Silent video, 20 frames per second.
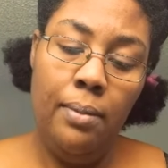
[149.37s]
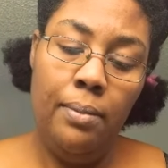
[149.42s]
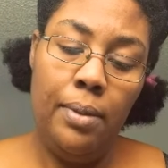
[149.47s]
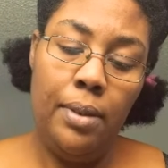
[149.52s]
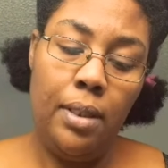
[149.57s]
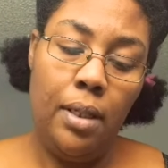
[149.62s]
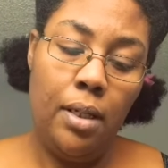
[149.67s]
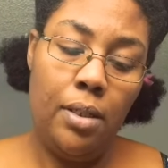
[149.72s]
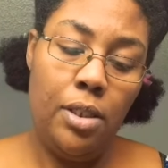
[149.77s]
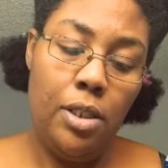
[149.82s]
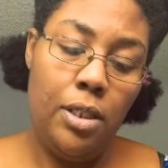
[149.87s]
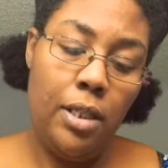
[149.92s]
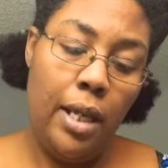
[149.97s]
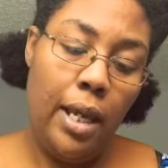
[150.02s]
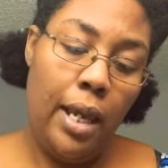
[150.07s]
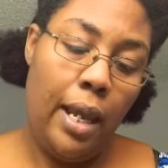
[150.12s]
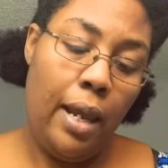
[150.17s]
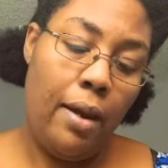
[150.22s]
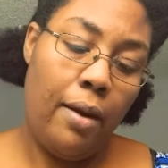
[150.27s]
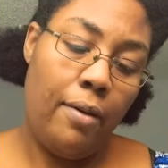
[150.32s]
Massage into
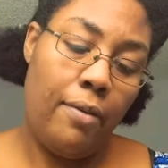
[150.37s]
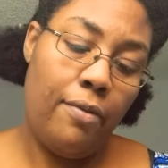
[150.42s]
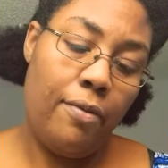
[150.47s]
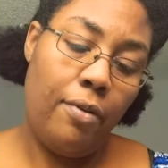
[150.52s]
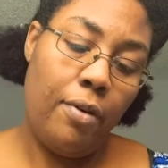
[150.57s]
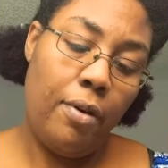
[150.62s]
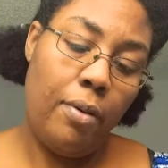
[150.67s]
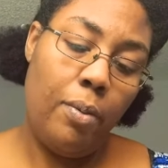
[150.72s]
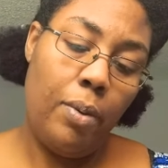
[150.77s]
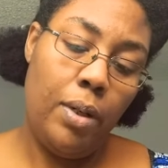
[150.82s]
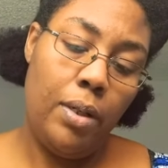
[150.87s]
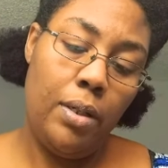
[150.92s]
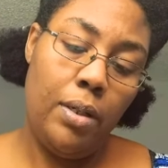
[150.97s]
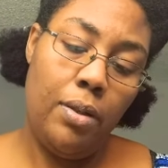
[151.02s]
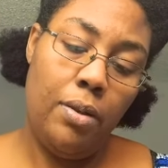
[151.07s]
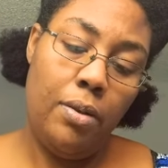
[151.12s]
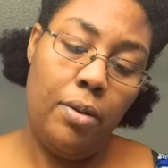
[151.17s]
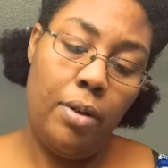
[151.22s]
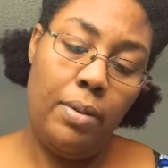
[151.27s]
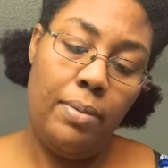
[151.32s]
hair for one to
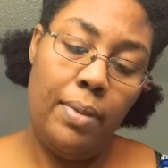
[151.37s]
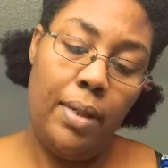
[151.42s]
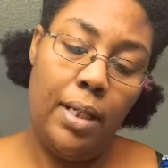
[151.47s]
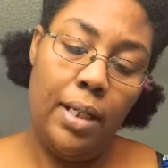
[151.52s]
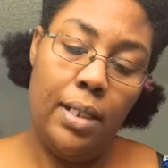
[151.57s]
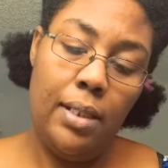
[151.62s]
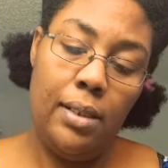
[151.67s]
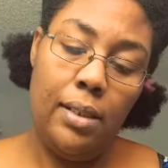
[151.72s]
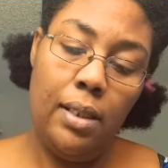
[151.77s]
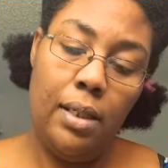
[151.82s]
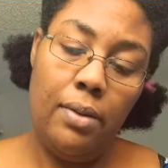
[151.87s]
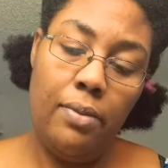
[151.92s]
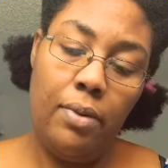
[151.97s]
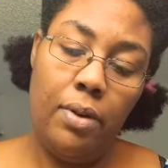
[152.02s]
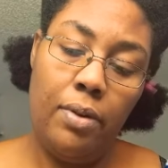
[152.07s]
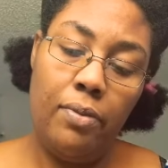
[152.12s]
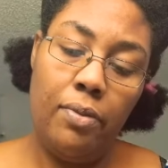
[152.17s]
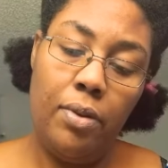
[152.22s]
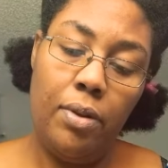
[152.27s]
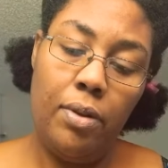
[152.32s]
three minutes. Leave
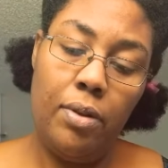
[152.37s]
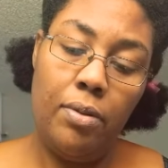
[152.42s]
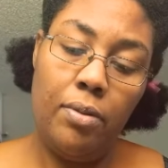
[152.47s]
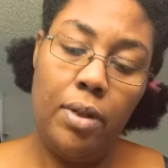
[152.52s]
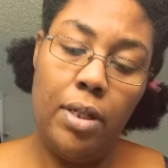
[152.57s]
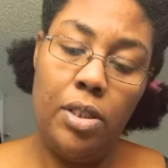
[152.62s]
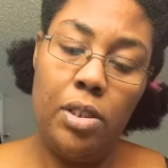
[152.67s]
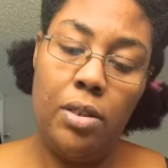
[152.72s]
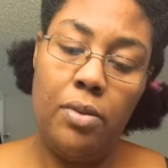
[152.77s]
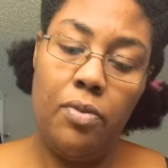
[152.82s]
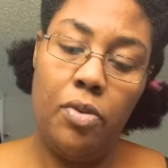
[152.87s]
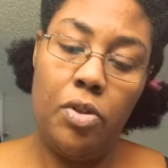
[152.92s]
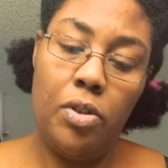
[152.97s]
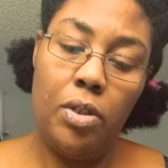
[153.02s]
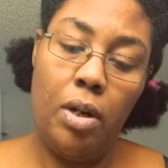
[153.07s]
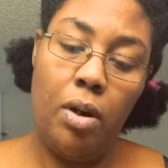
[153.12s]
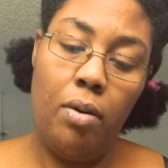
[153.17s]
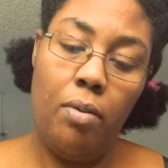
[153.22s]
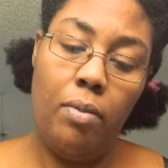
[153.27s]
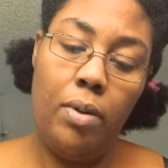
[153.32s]
on for the duration of your
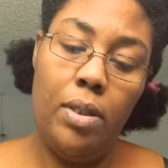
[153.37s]
shower.